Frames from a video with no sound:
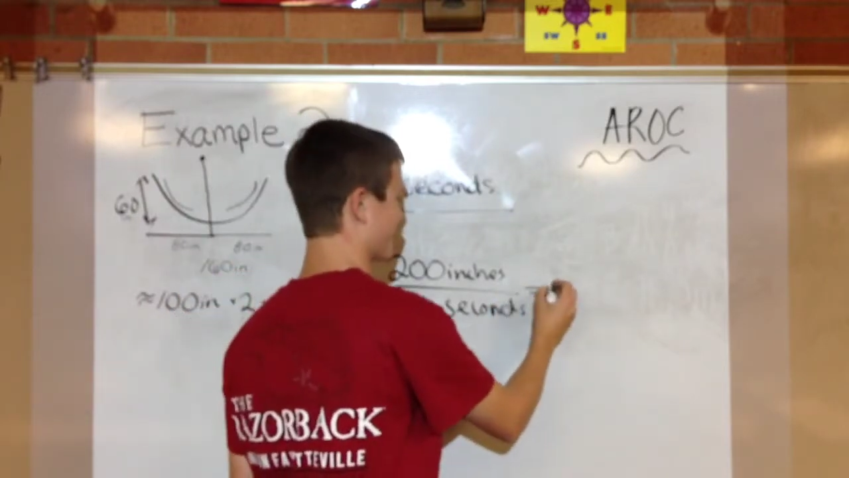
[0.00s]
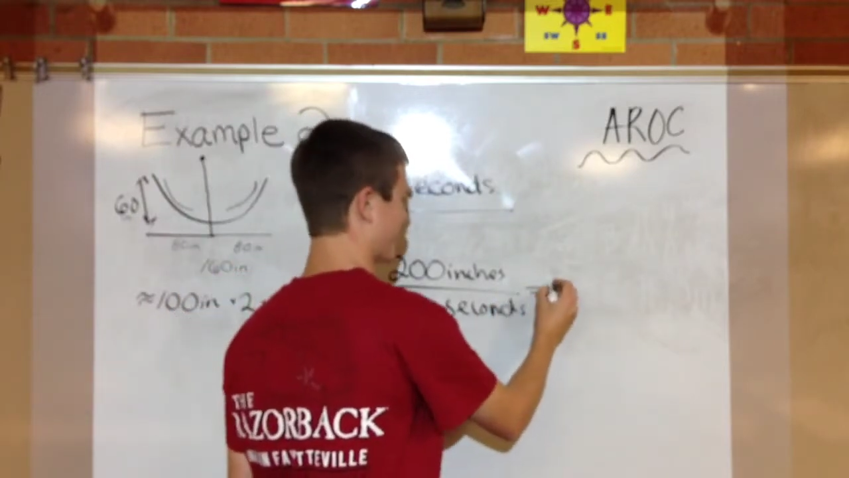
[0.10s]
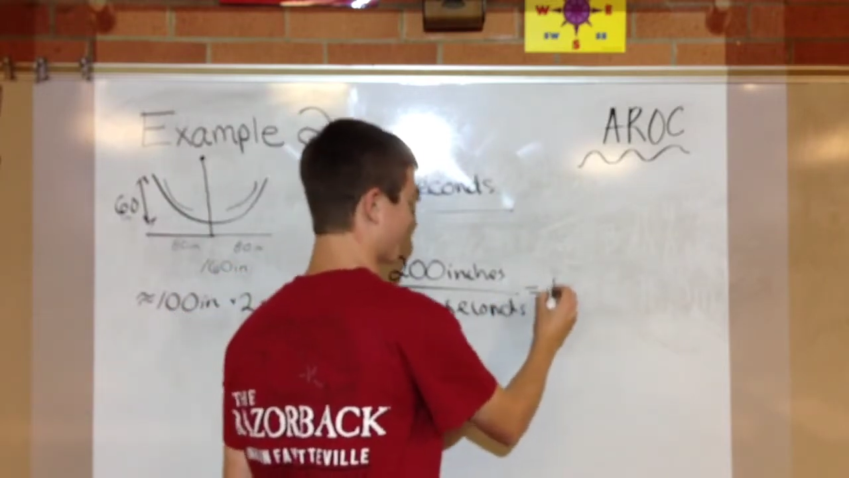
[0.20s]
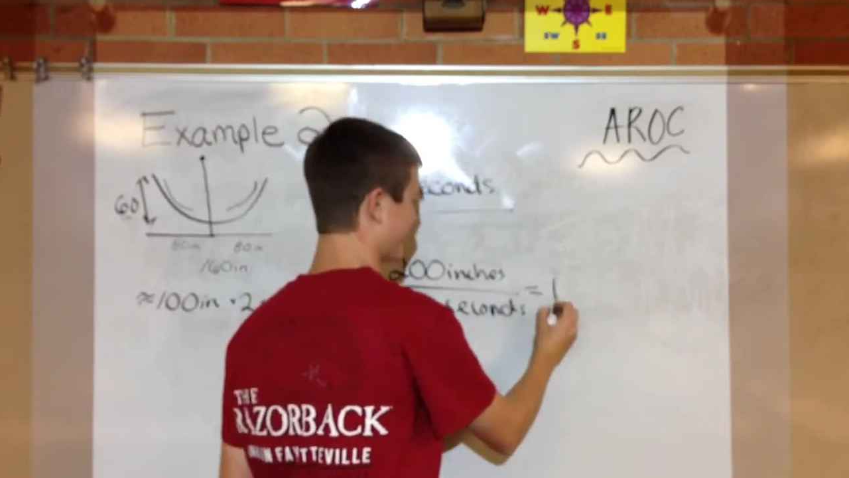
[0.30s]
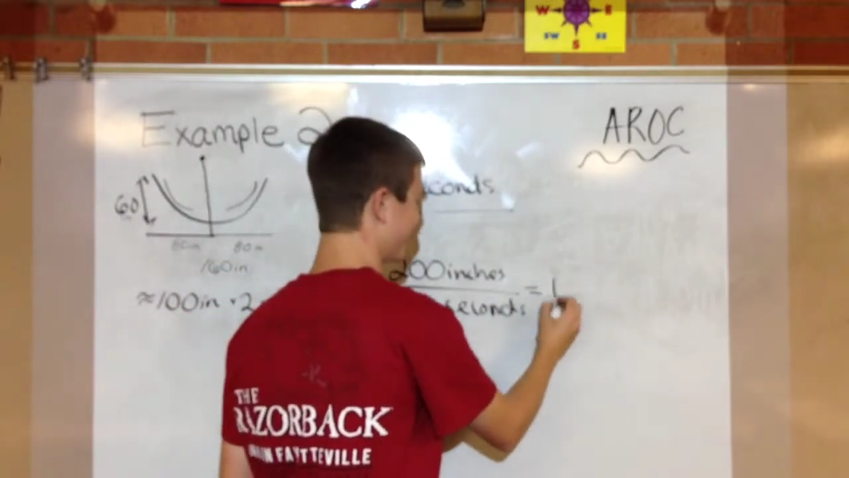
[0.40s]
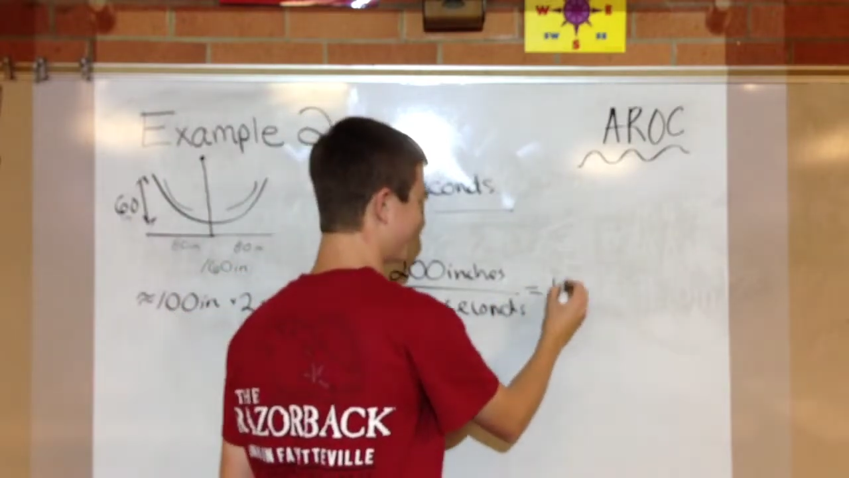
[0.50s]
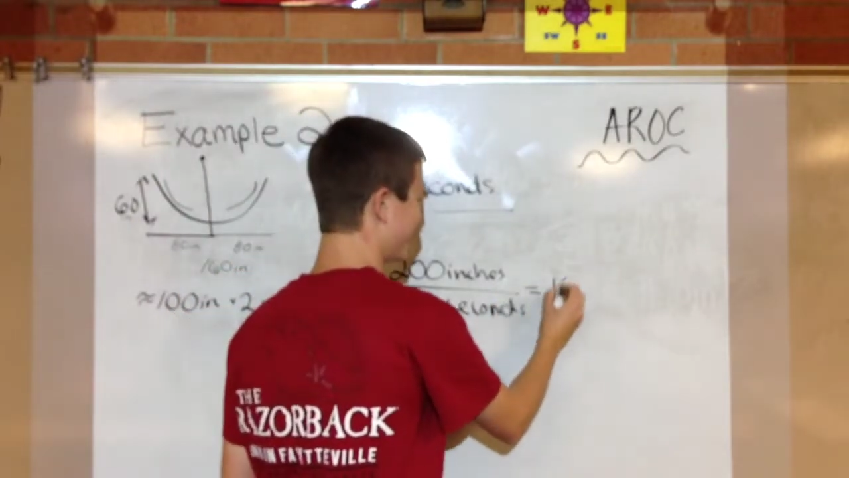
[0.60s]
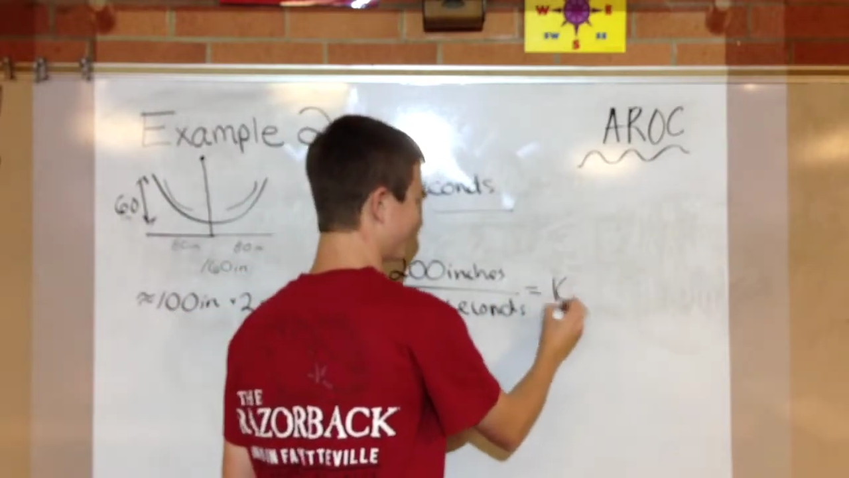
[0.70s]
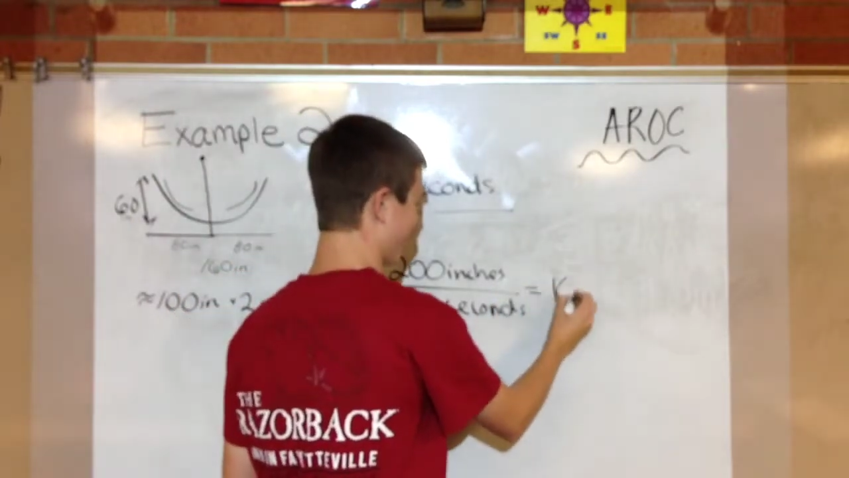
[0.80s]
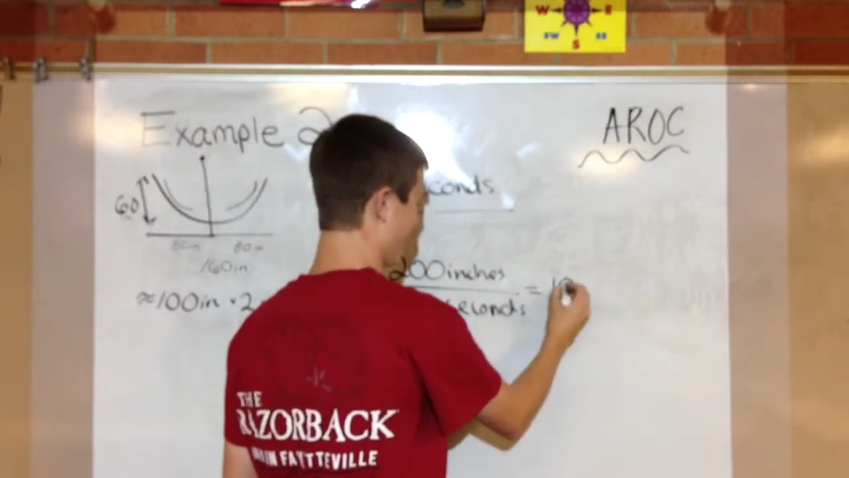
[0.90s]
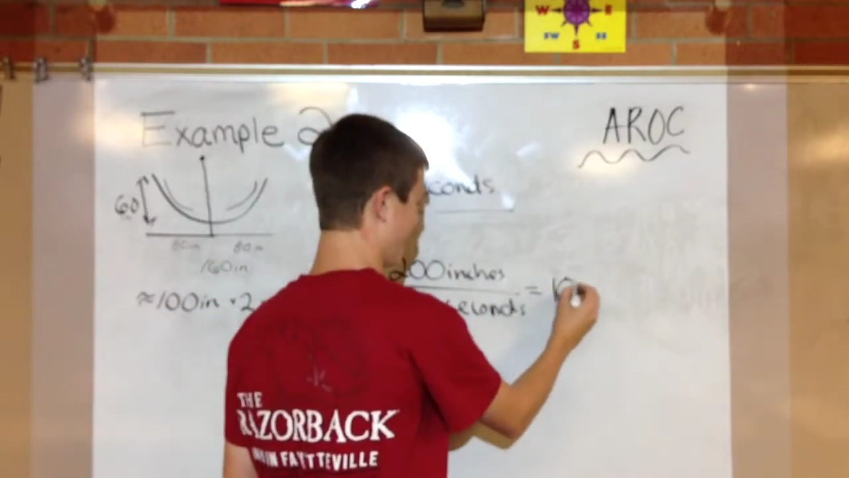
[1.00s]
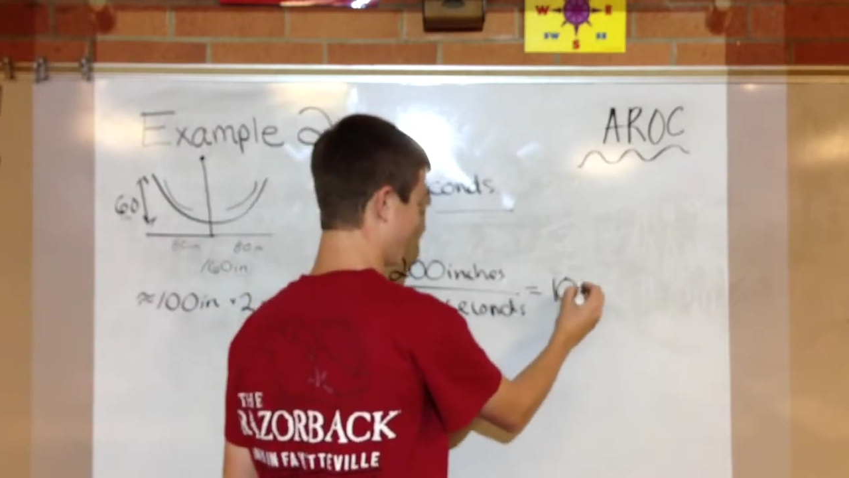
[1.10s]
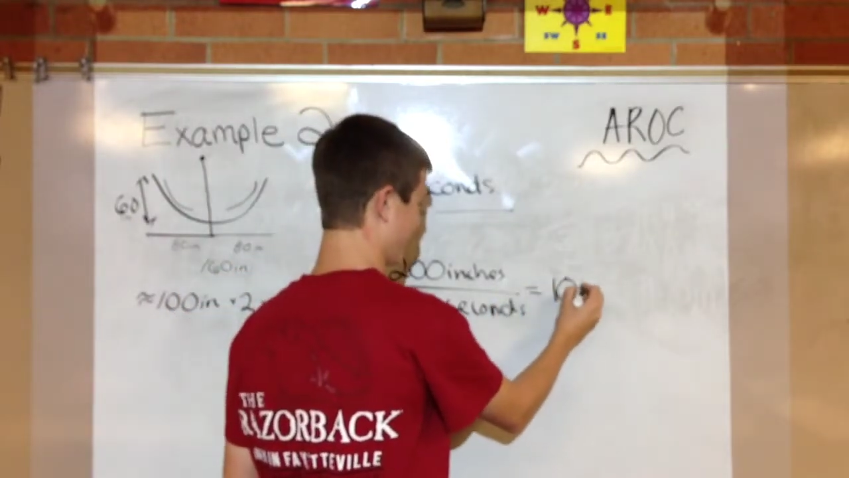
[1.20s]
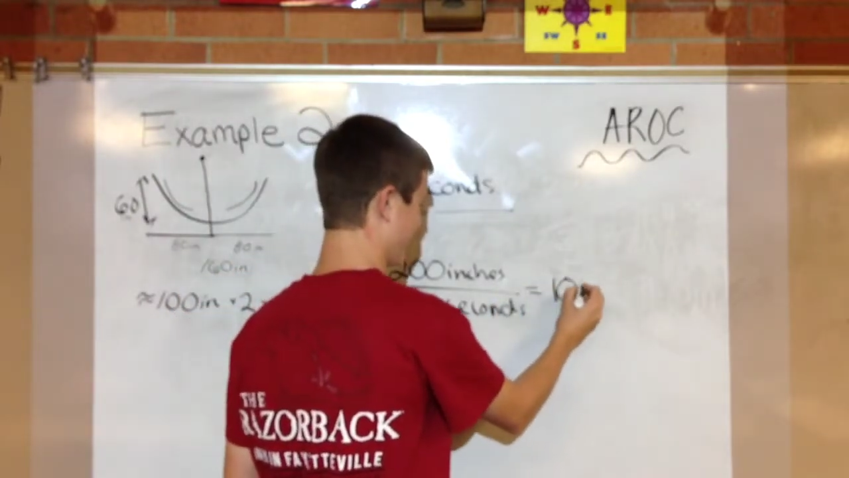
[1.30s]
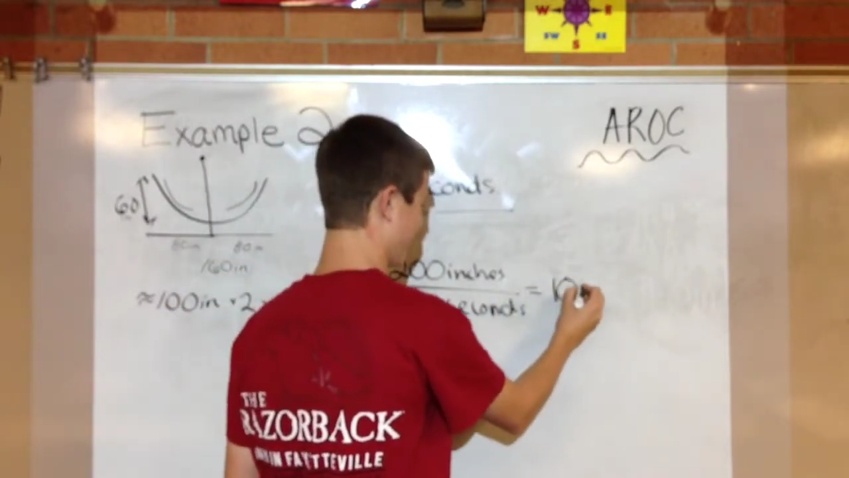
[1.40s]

rather. And